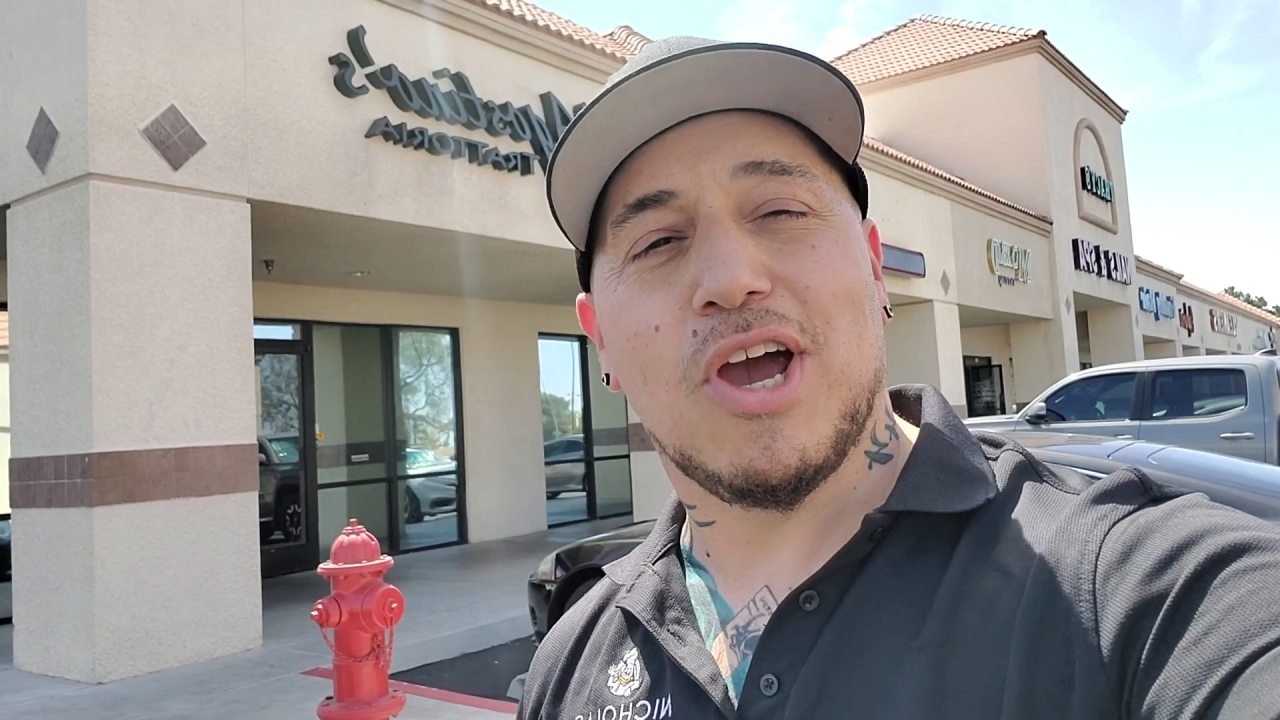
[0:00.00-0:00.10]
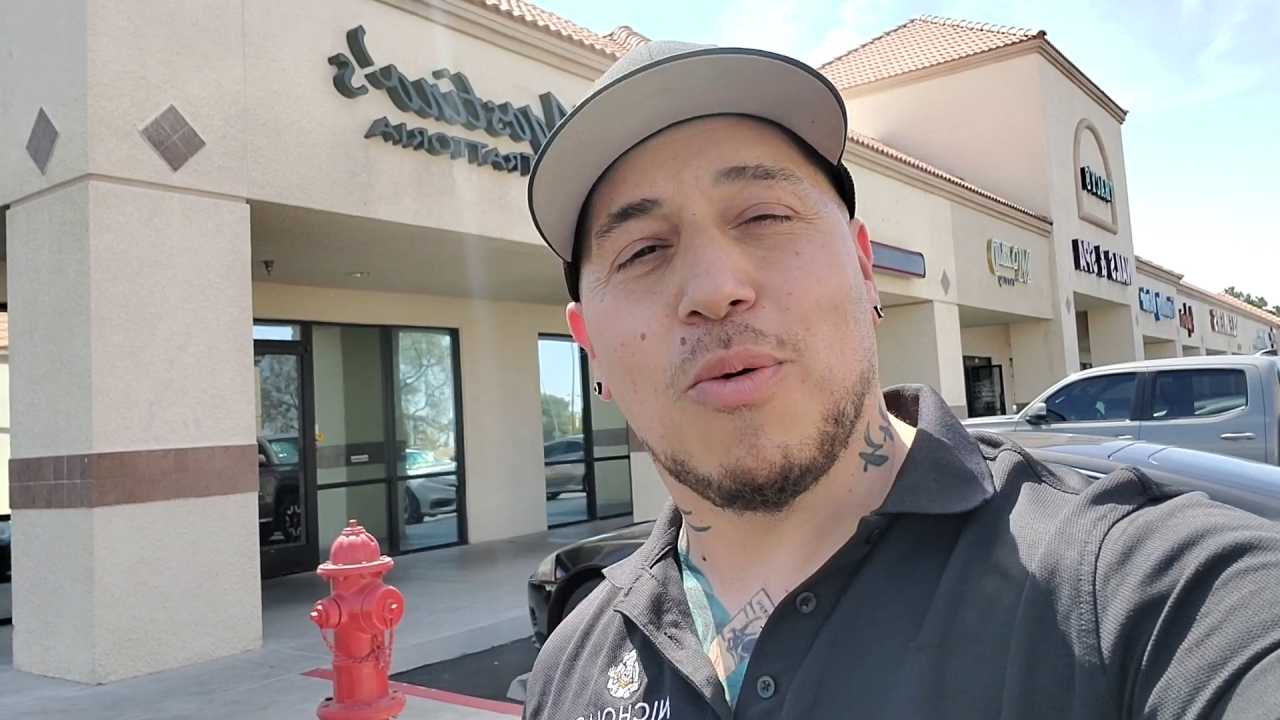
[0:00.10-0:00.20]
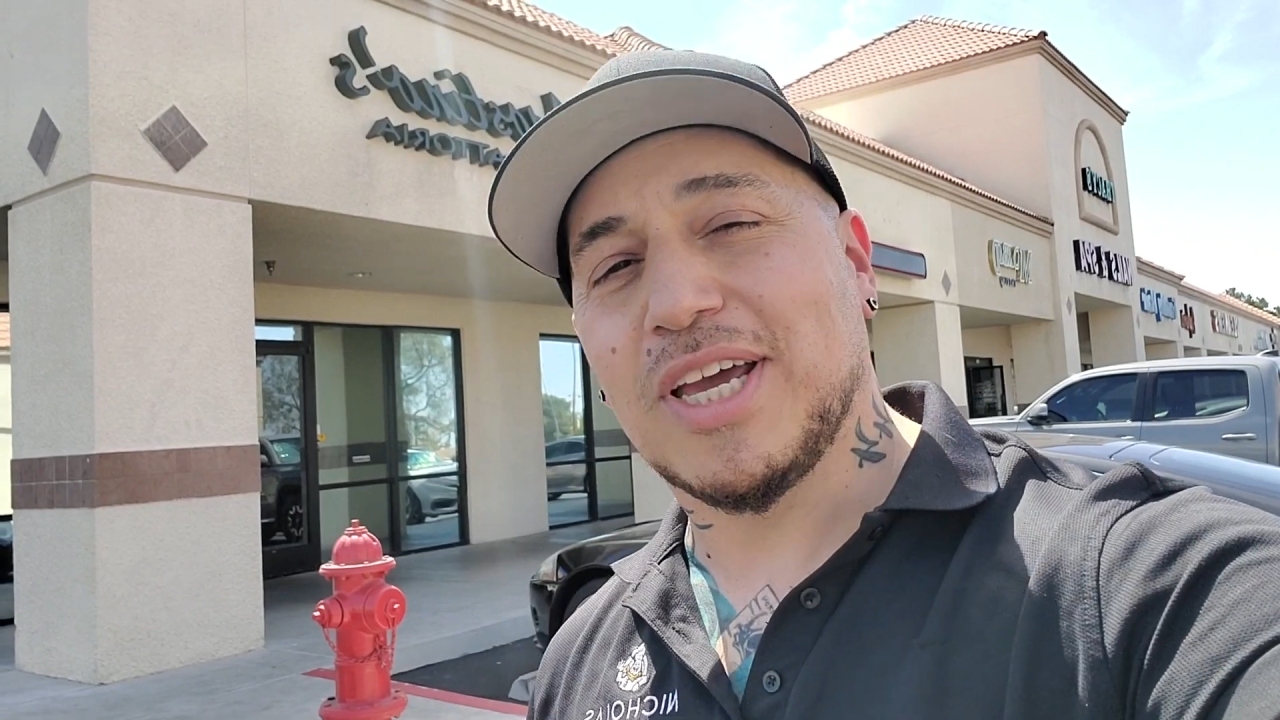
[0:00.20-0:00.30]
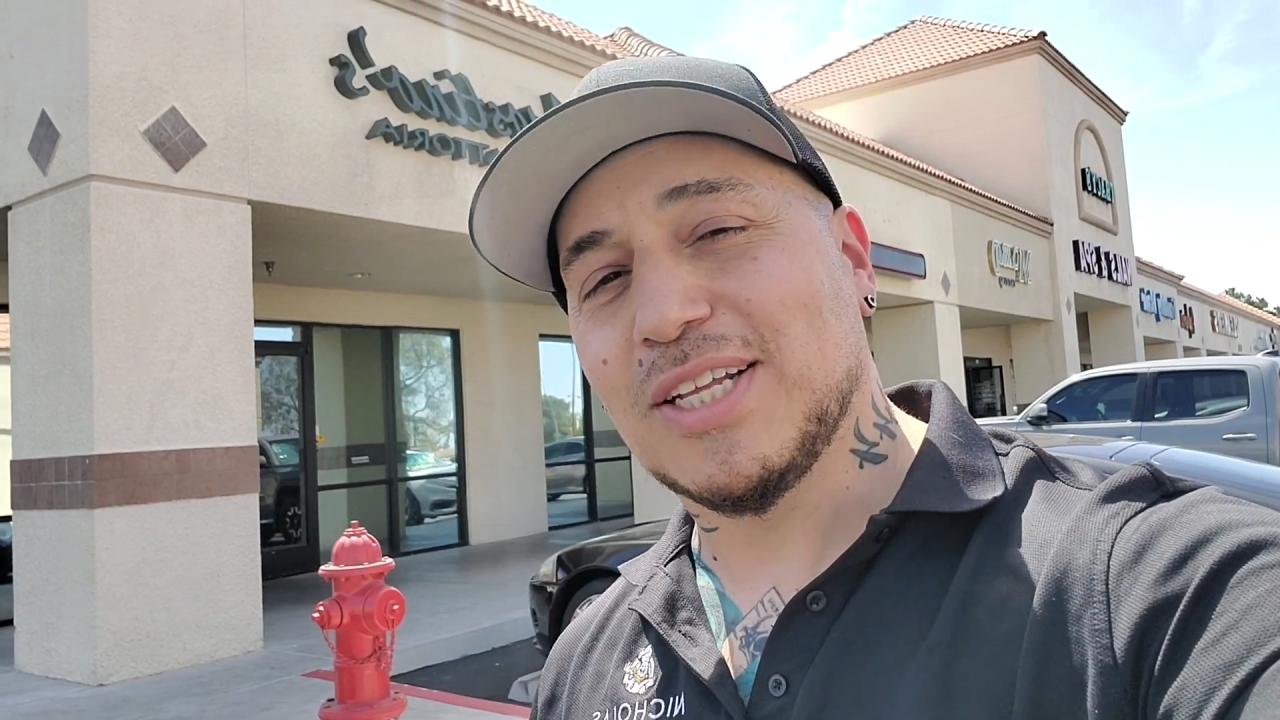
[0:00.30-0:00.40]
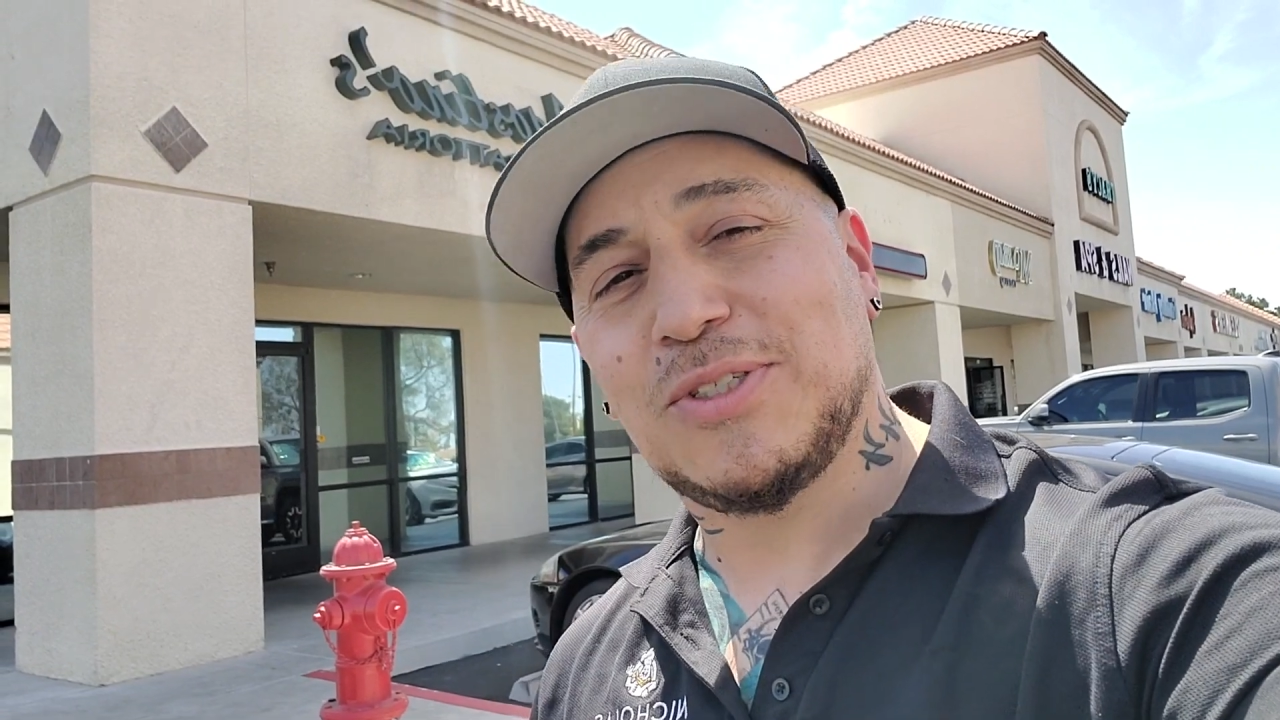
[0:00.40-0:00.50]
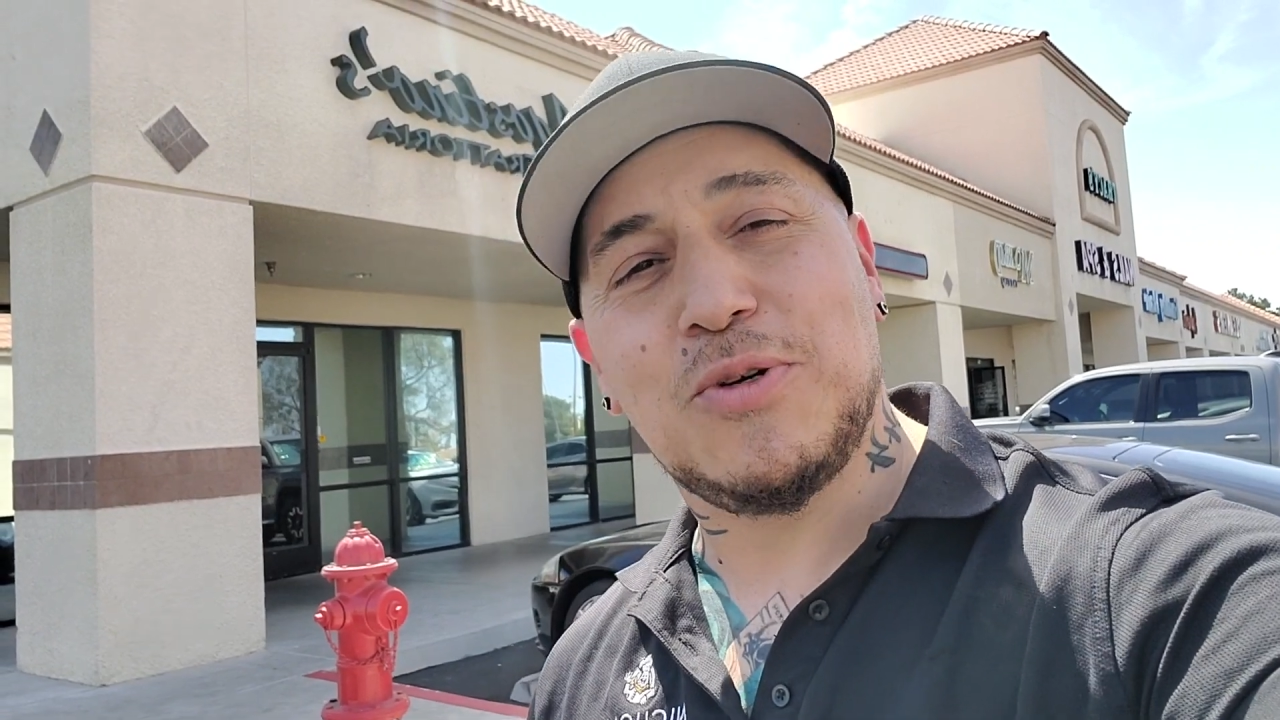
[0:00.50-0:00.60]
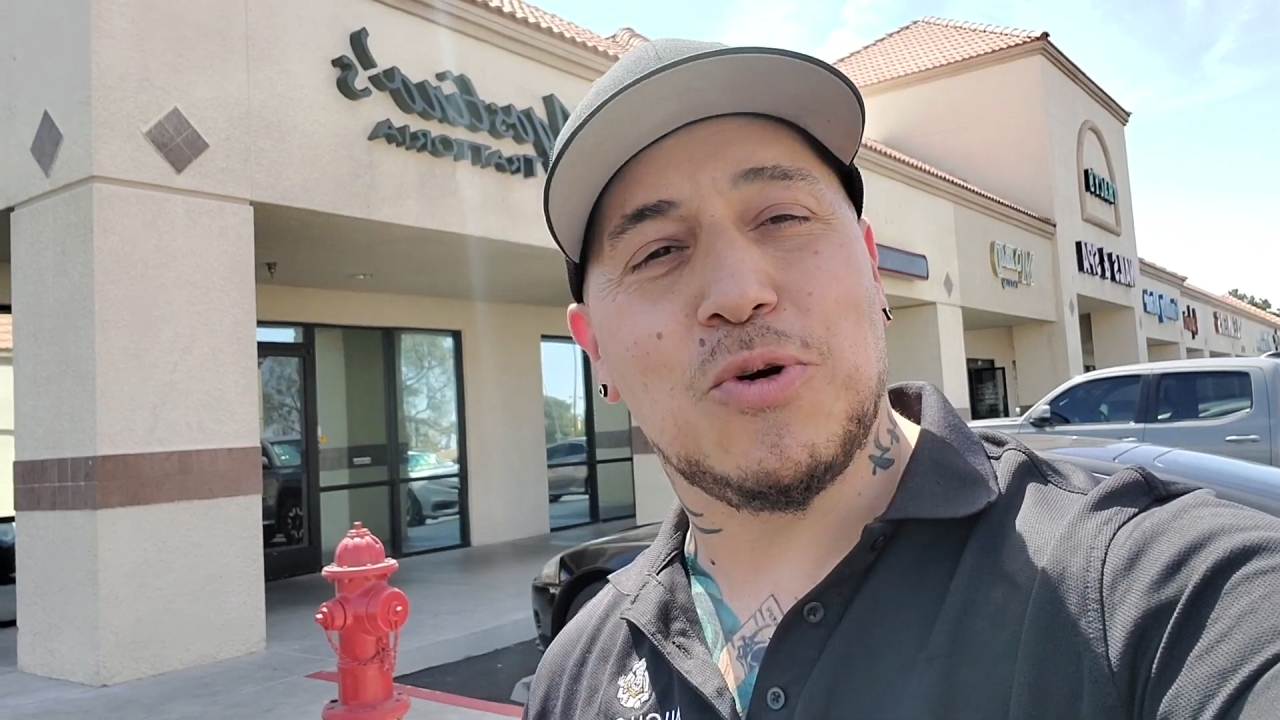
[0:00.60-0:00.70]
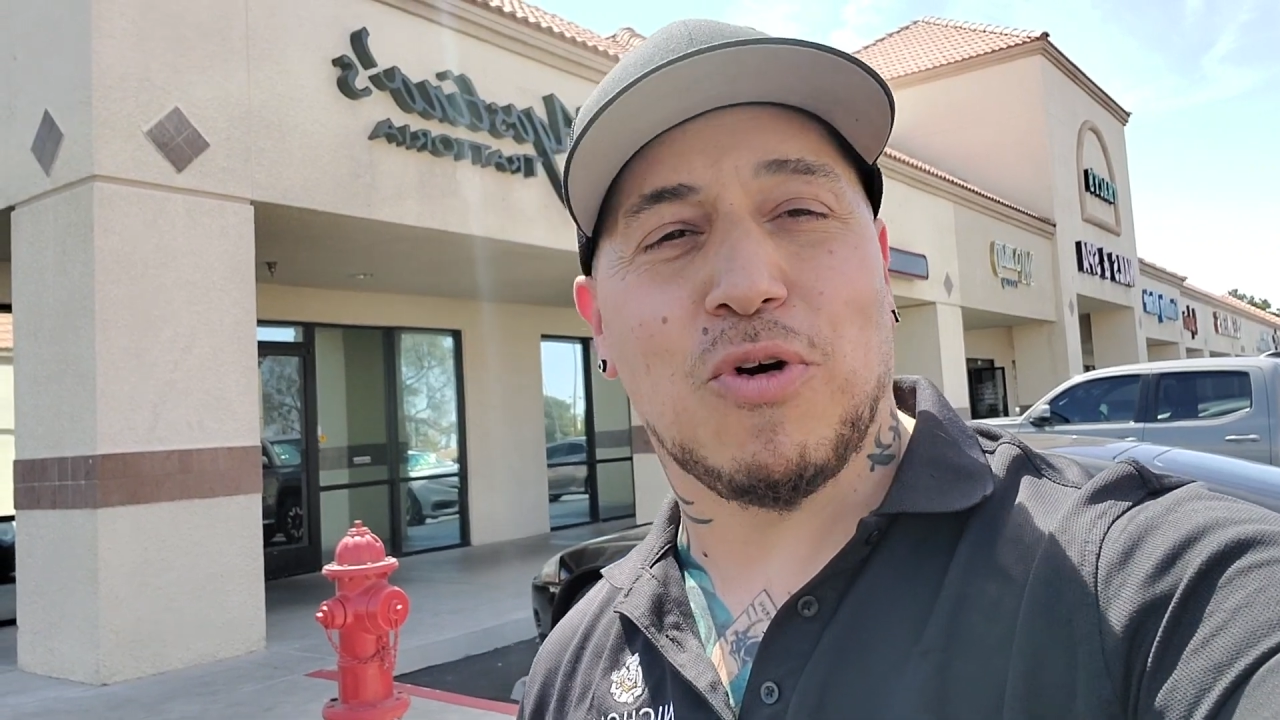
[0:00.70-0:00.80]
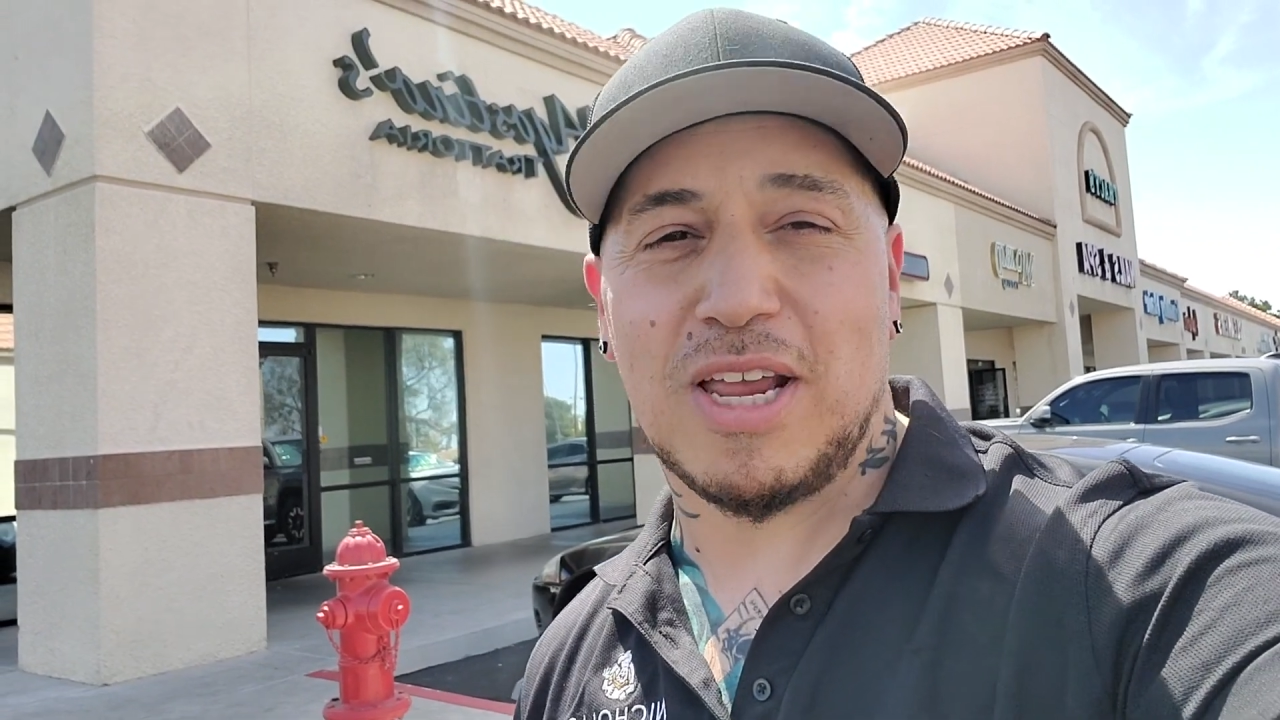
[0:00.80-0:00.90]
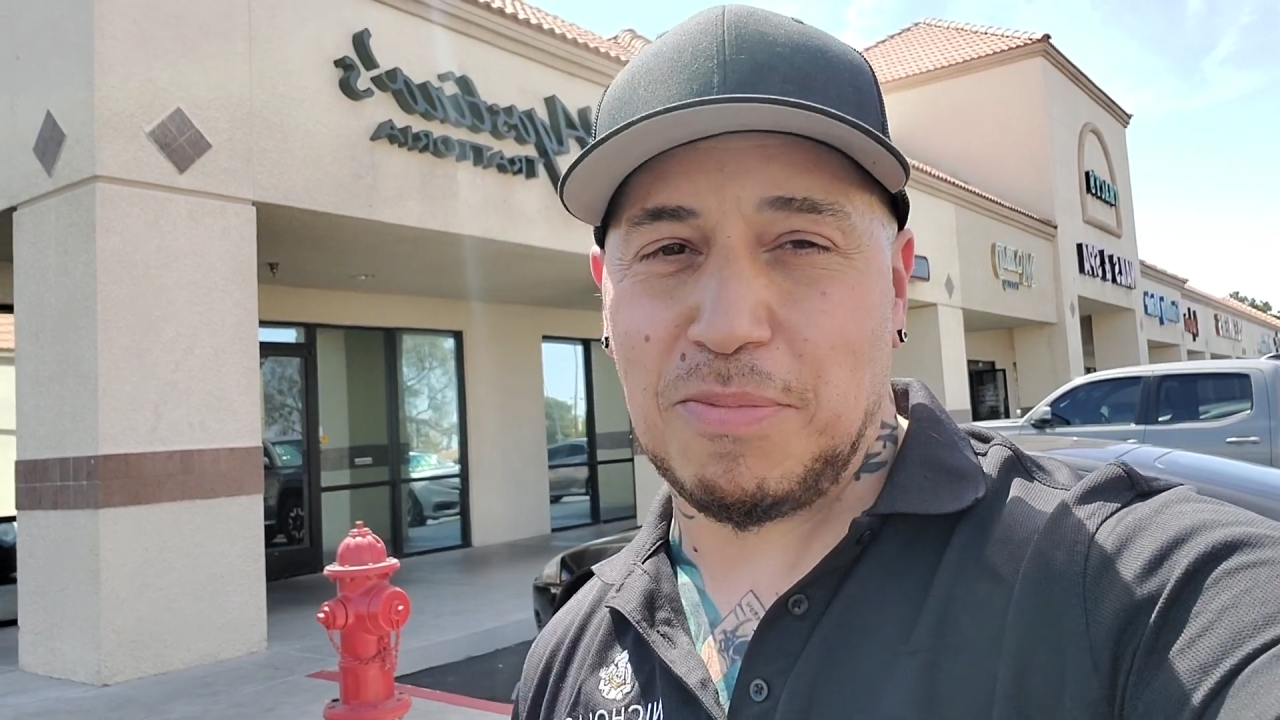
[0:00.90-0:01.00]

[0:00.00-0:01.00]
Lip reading: we got two great